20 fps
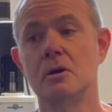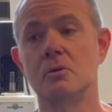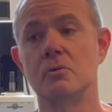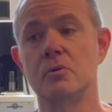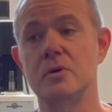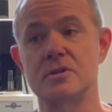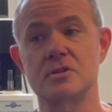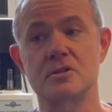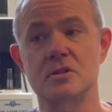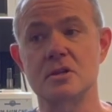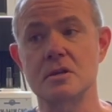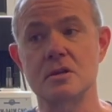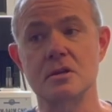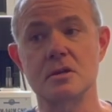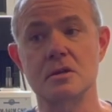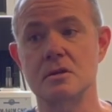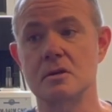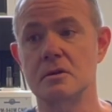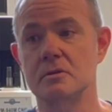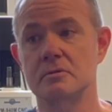we
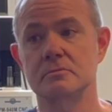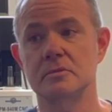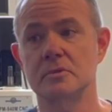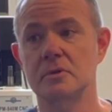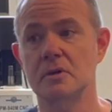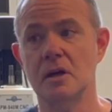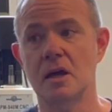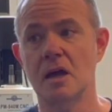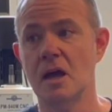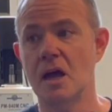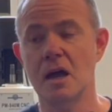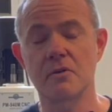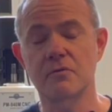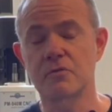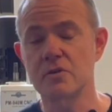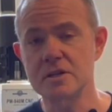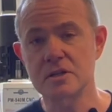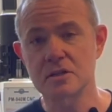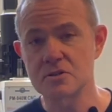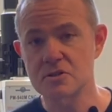see
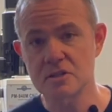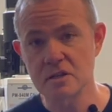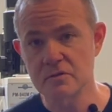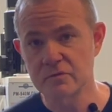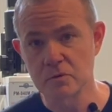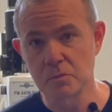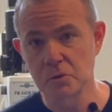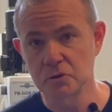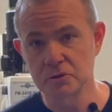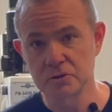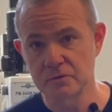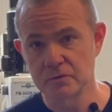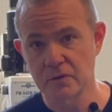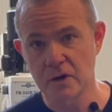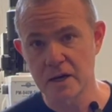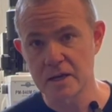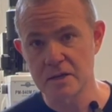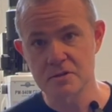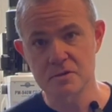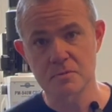every conceivable
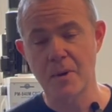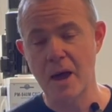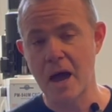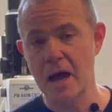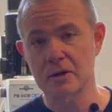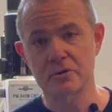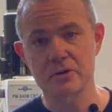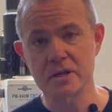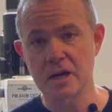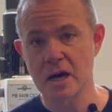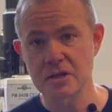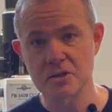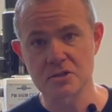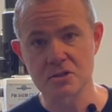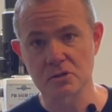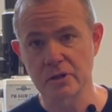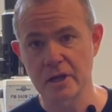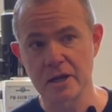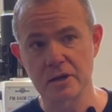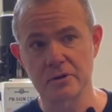device, battery
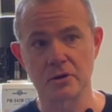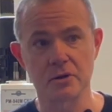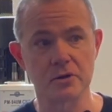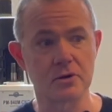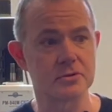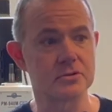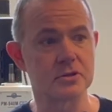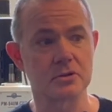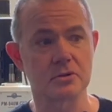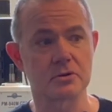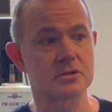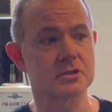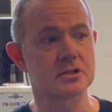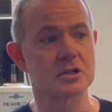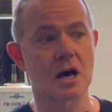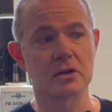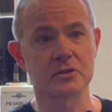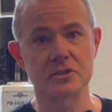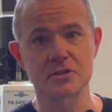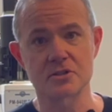isolators, you know,
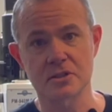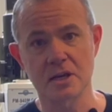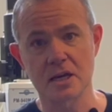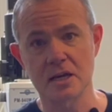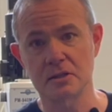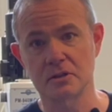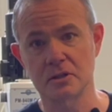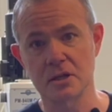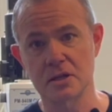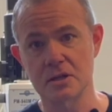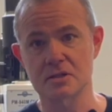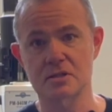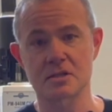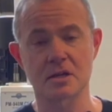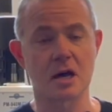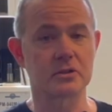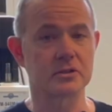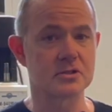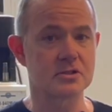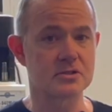solid state this,
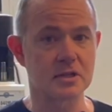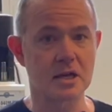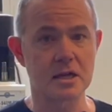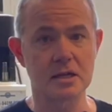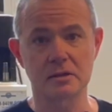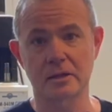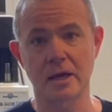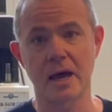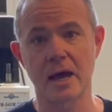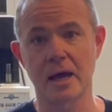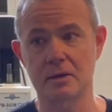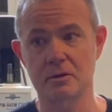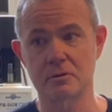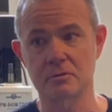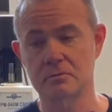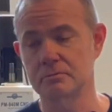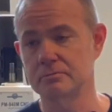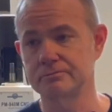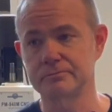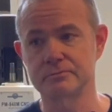solid state that,
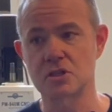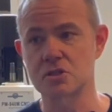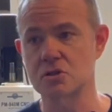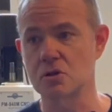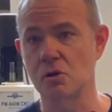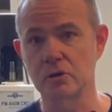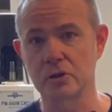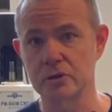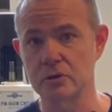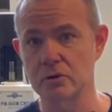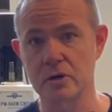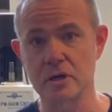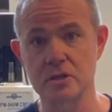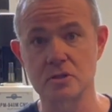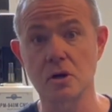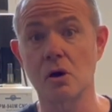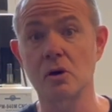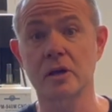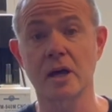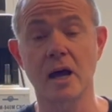
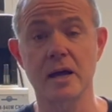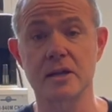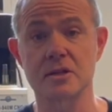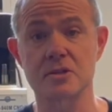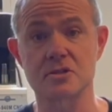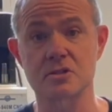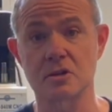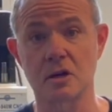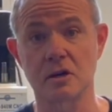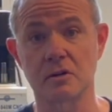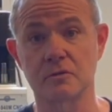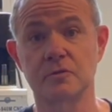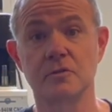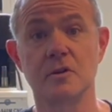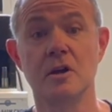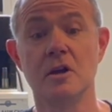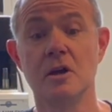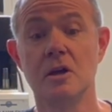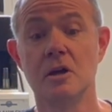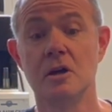solenoids, all kind of stuff
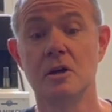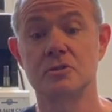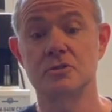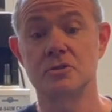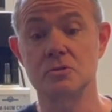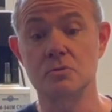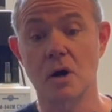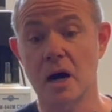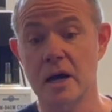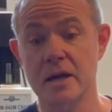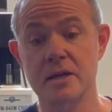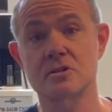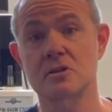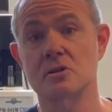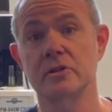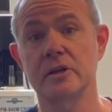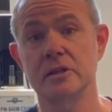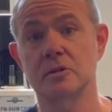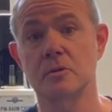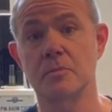to
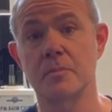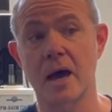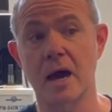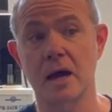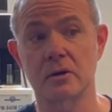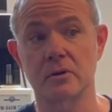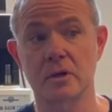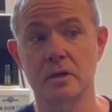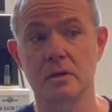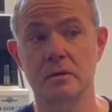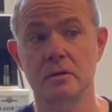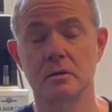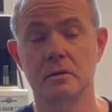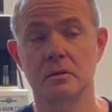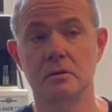isolate the battery.